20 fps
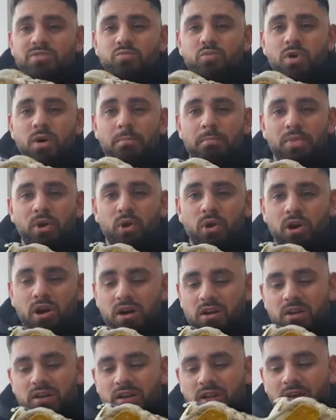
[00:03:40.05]
is one block
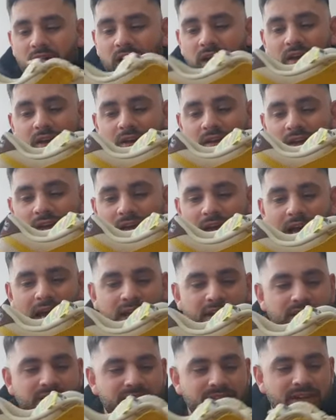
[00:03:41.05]
color there.
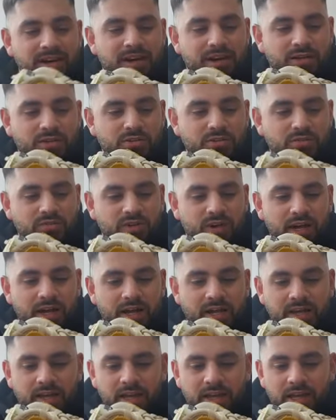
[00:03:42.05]
And it's kind of
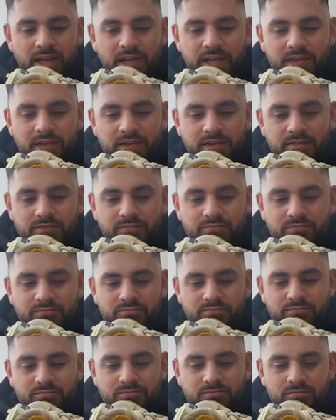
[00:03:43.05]
like a
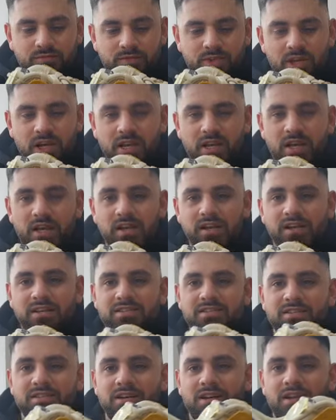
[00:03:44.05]
I
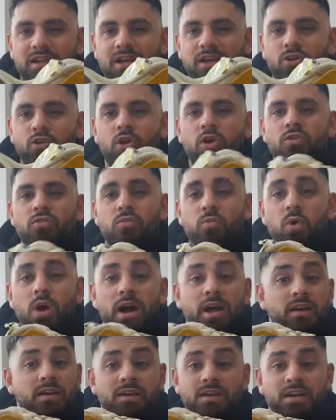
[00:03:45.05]
guess it's kind of like an off
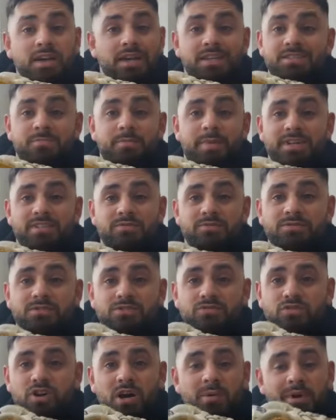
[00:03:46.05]
white is the best way to
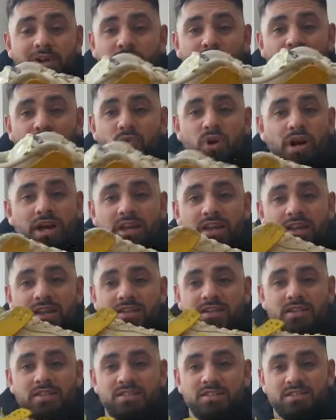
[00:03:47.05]
describe it, an off white,
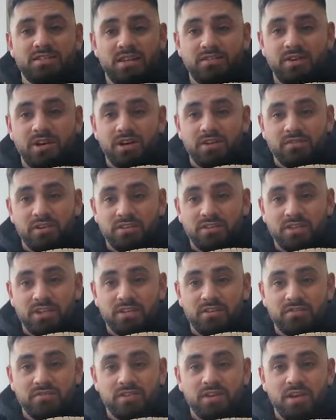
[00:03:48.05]
and it's the same kind of
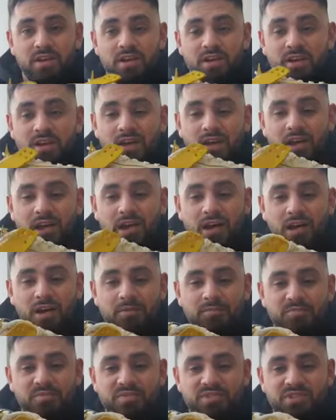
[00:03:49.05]
underneath.
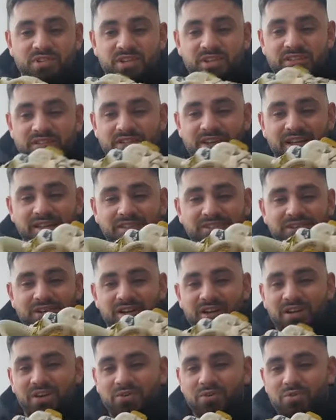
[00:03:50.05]
Um, so so that's
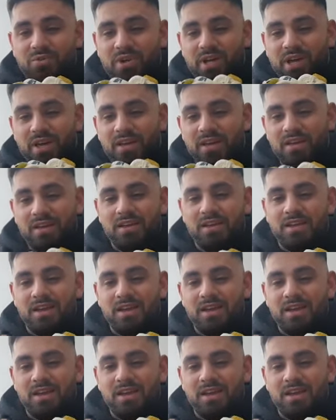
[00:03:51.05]
kind of cool there.